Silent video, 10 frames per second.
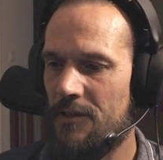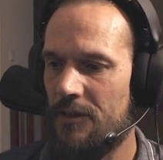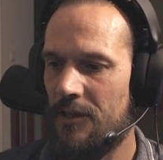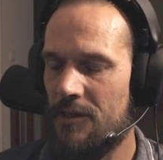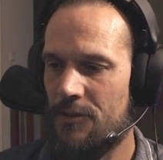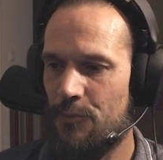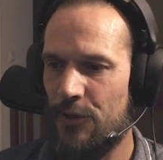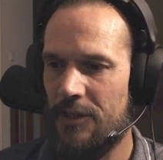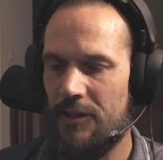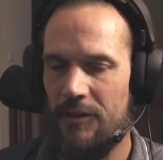gets
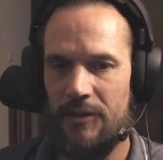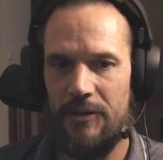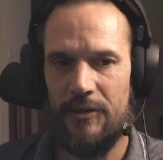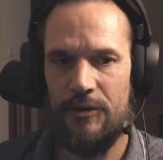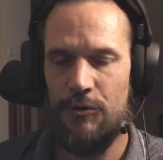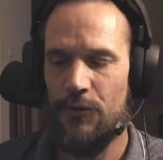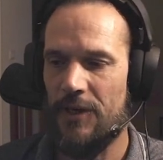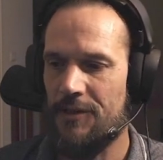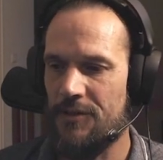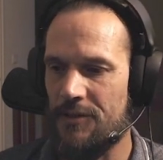pretty useful
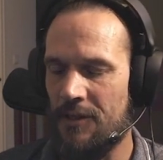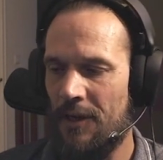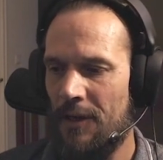answers.